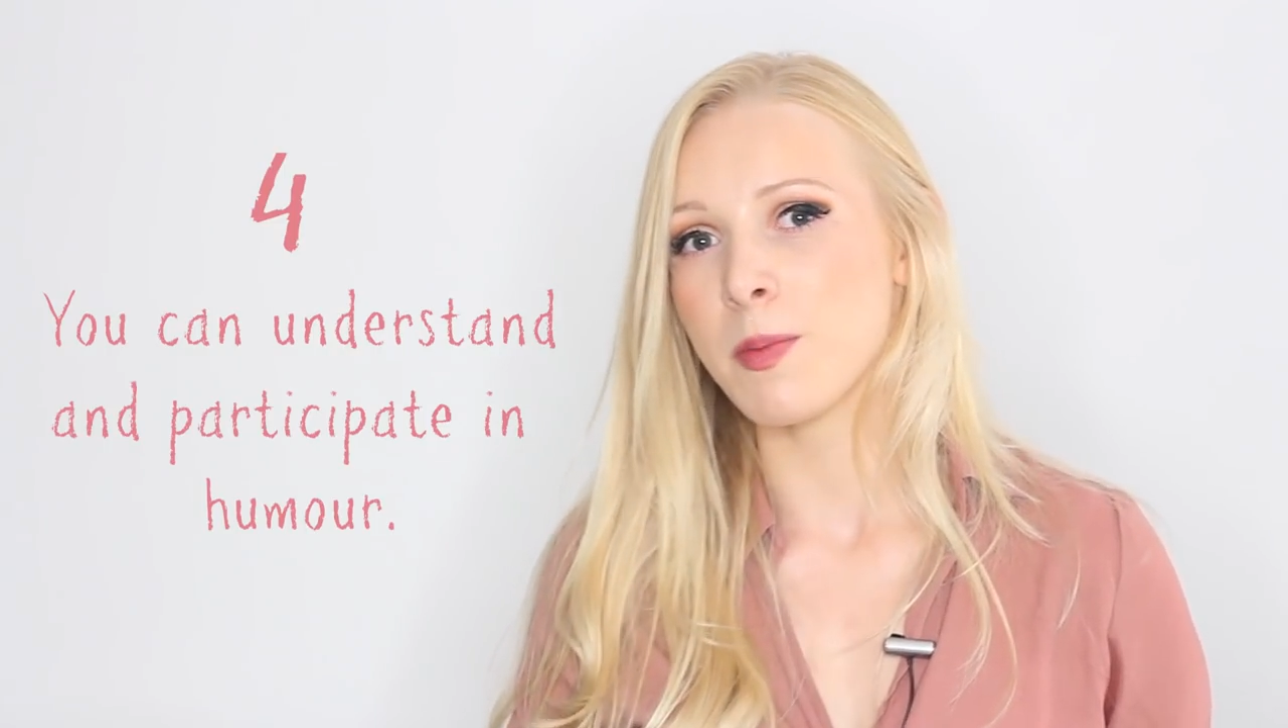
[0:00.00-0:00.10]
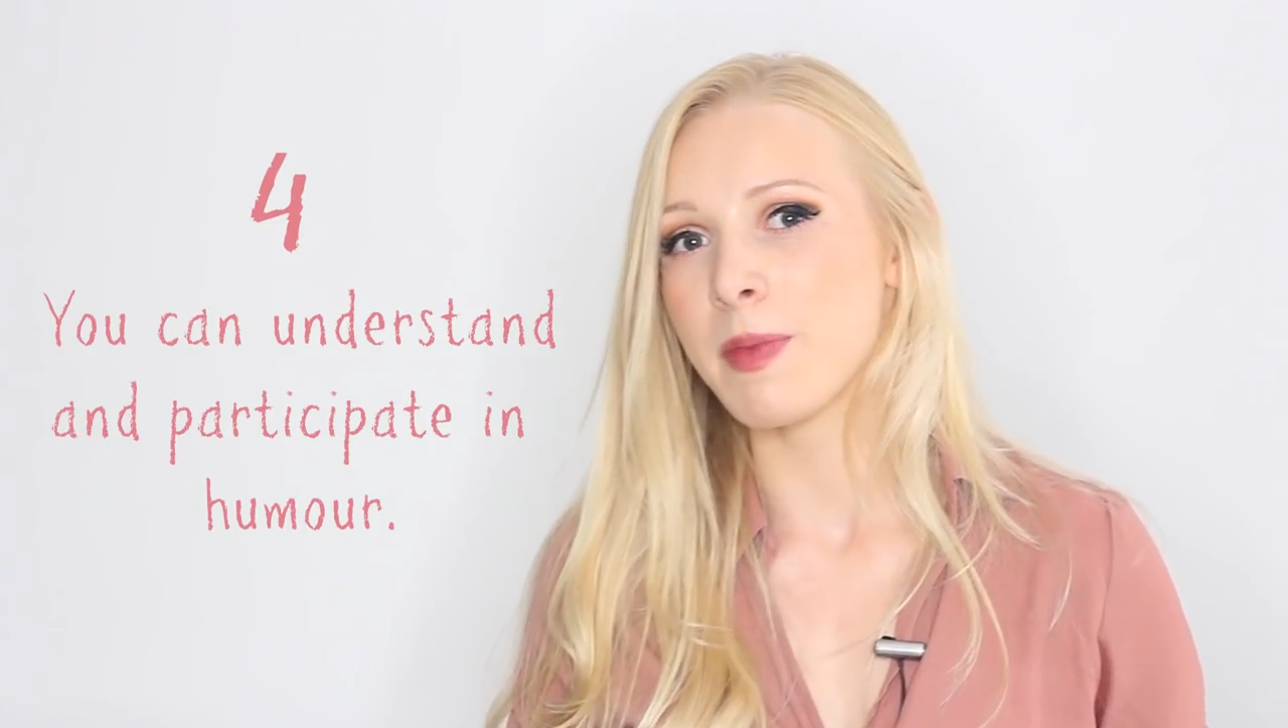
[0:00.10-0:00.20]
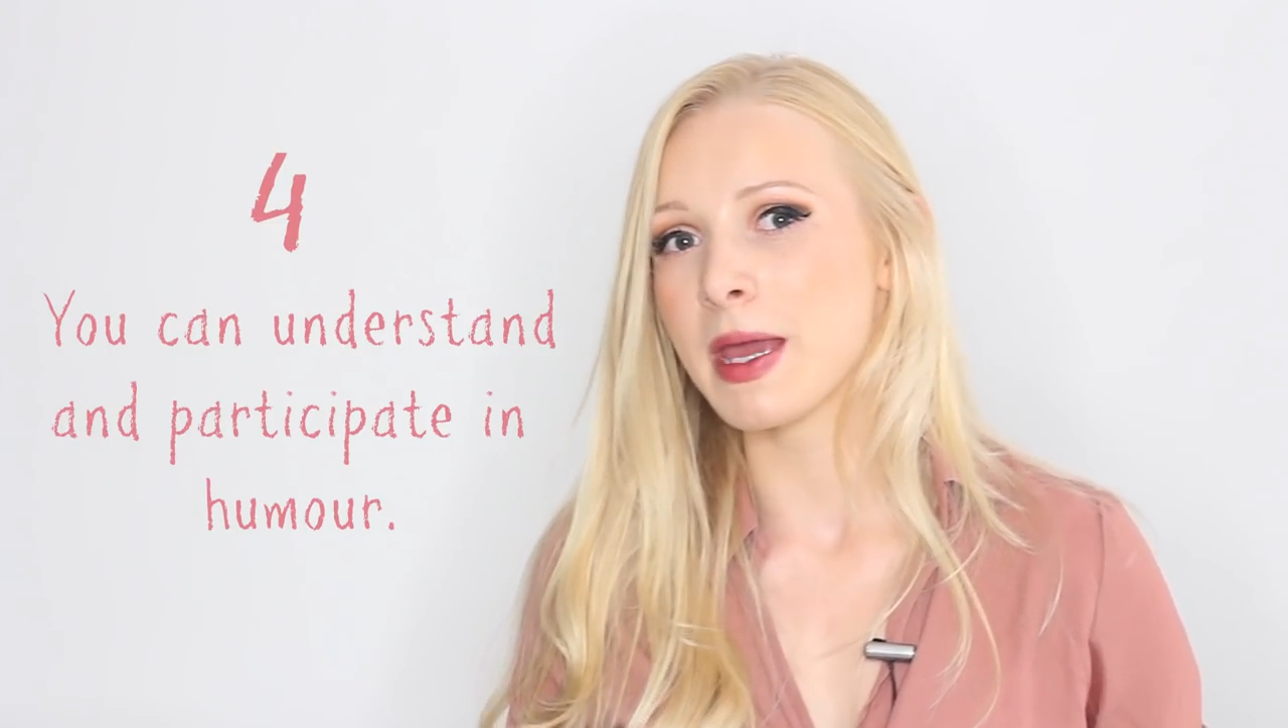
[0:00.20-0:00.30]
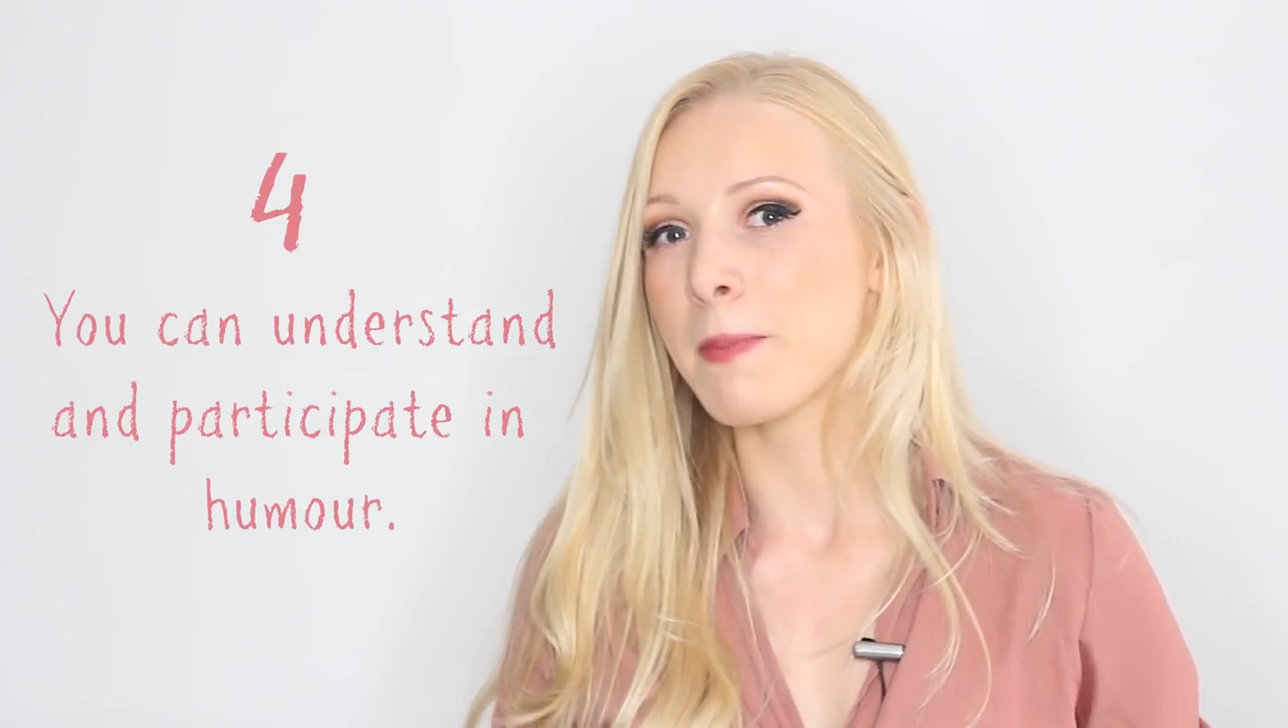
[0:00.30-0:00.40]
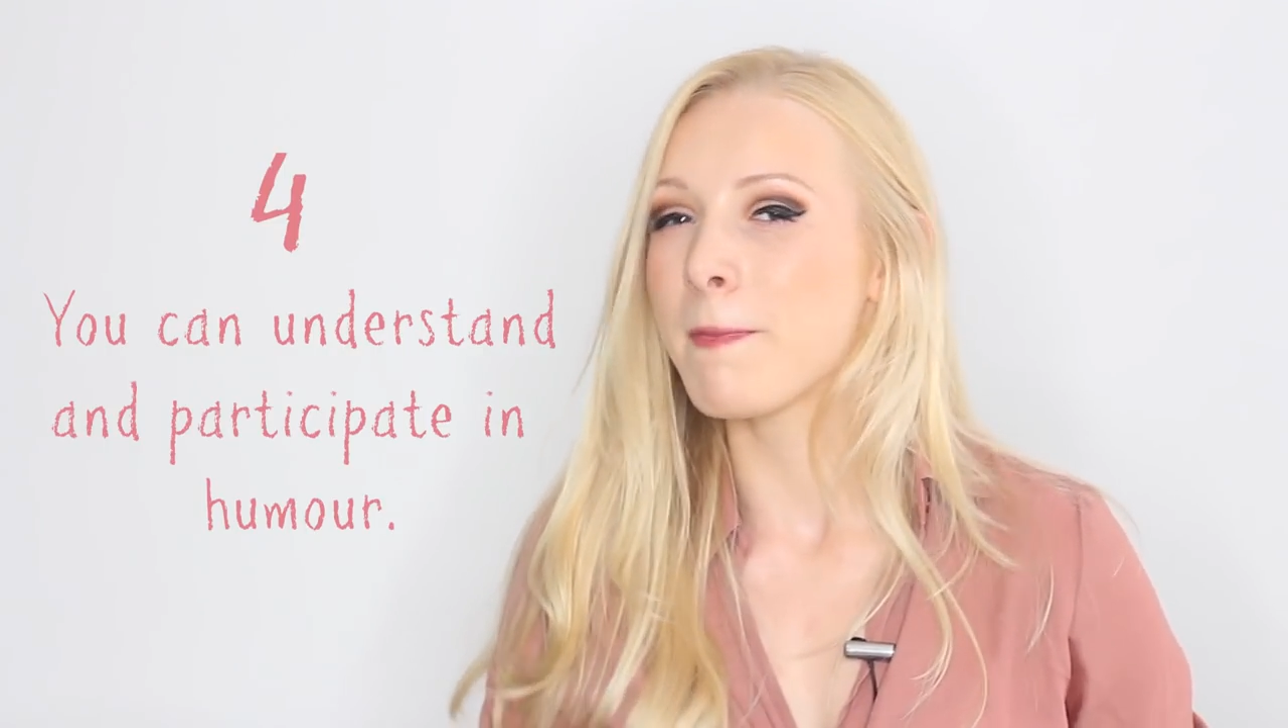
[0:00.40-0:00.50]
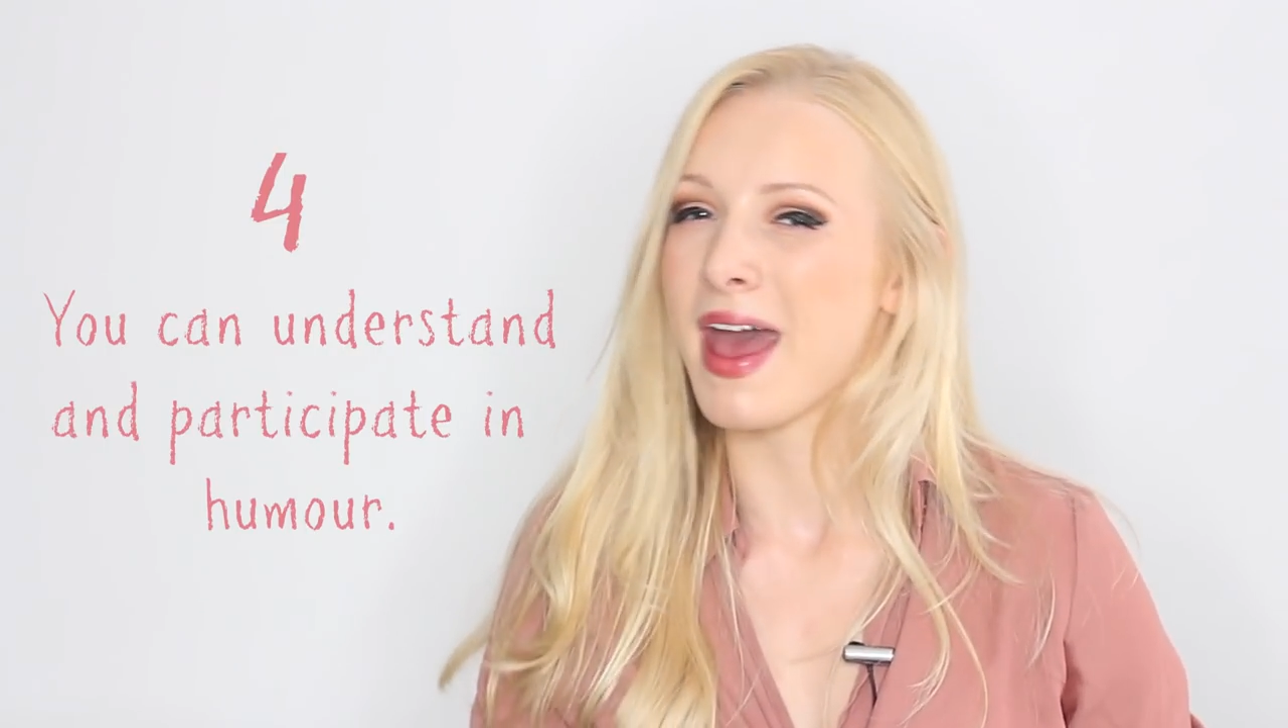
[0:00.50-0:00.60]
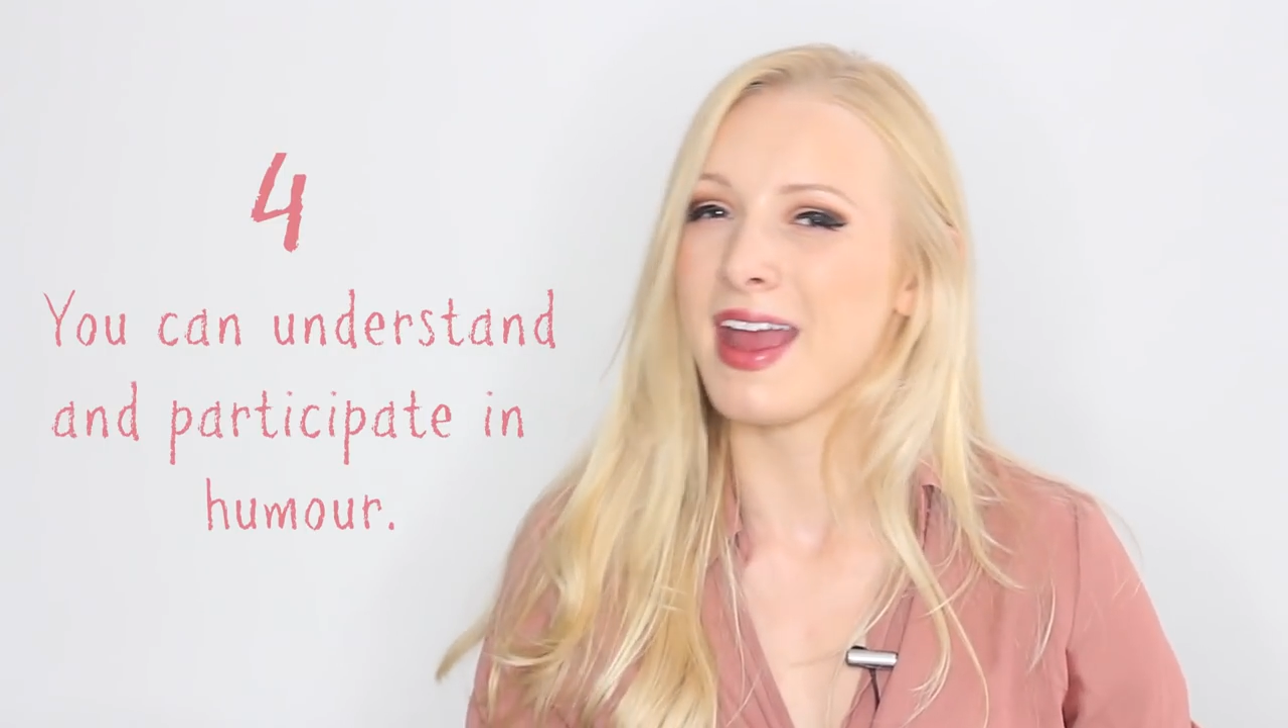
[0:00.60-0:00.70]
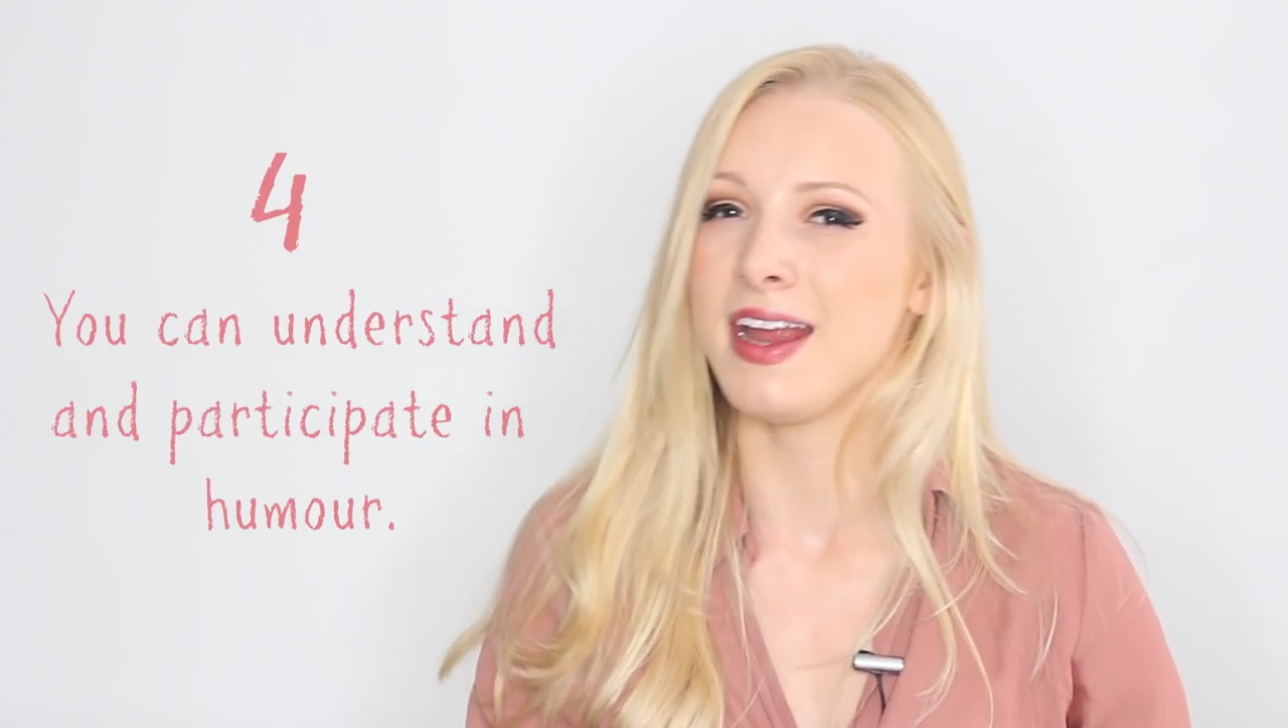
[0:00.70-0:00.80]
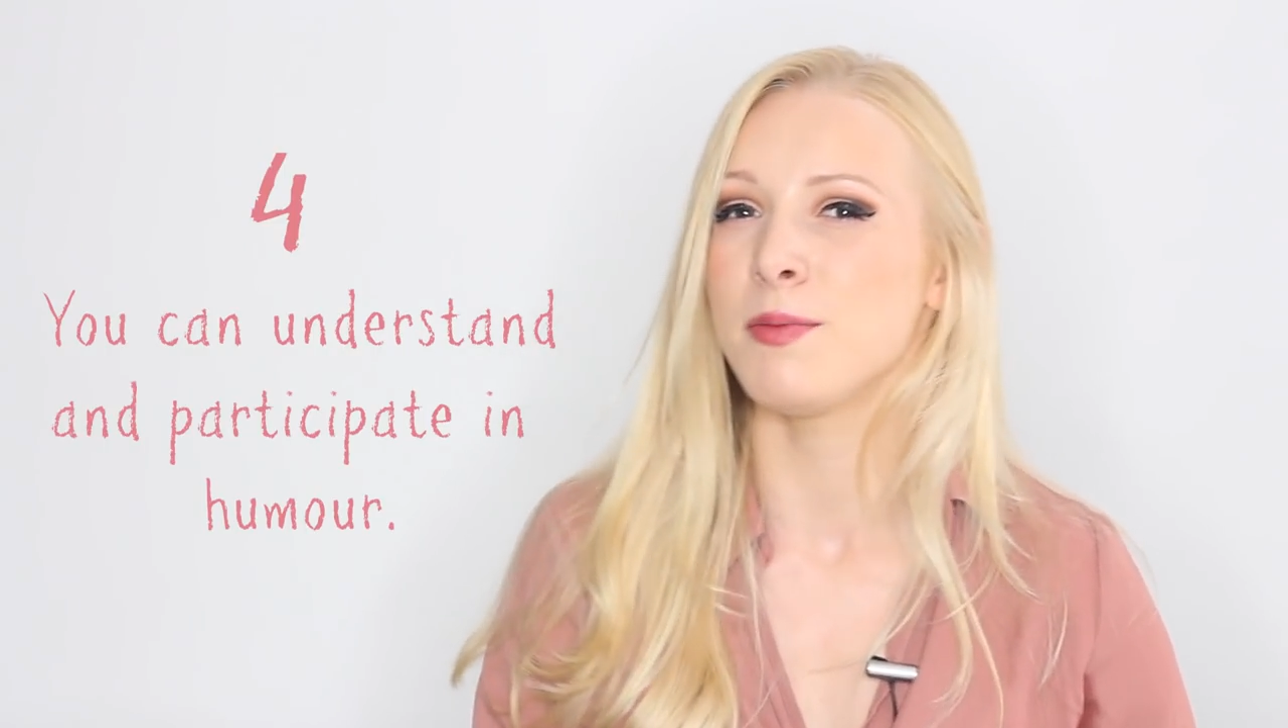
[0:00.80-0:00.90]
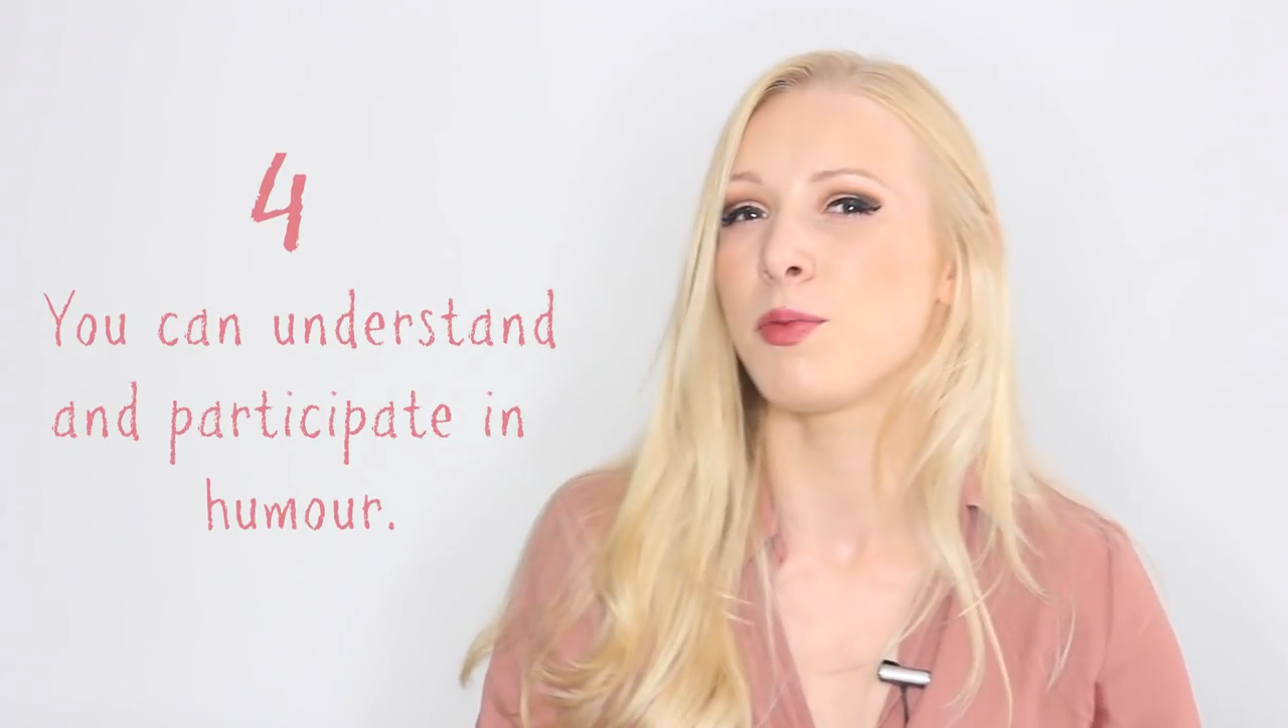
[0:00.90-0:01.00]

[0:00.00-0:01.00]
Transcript: big pain